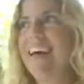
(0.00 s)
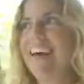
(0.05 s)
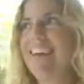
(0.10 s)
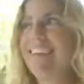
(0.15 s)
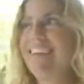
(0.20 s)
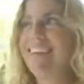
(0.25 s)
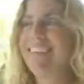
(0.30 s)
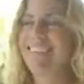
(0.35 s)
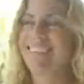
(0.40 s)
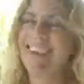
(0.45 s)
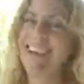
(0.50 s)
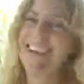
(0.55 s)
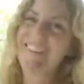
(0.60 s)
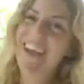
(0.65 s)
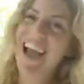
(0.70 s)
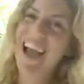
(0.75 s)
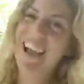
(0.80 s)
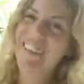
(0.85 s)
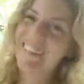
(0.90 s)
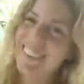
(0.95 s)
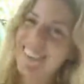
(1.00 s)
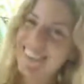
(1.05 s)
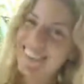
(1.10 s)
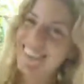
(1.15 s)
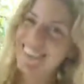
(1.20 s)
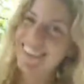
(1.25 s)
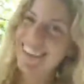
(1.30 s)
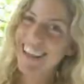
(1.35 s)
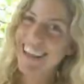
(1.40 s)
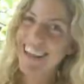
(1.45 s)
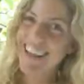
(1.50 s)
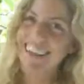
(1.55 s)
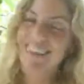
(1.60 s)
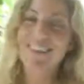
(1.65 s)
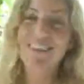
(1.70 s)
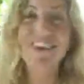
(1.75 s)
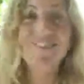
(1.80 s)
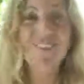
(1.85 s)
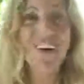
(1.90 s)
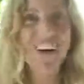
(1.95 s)
And I'm happy to say that
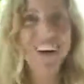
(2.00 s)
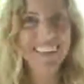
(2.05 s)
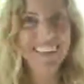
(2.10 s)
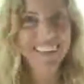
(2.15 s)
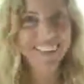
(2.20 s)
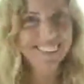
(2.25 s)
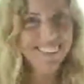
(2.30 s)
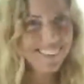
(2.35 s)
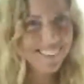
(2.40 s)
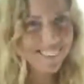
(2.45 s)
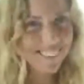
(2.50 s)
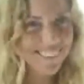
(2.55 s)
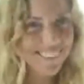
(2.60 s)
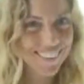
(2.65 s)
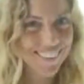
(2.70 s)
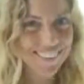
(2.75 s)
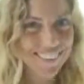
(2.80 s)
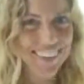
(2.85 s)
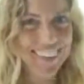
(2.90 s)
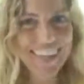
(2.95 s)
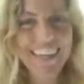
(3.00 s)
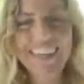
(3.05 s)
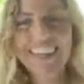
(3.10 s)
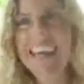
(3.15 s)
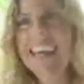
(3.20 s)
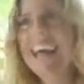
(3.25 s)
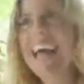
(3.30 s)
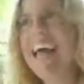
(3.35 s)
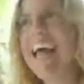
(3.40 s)
my body is absorbing it.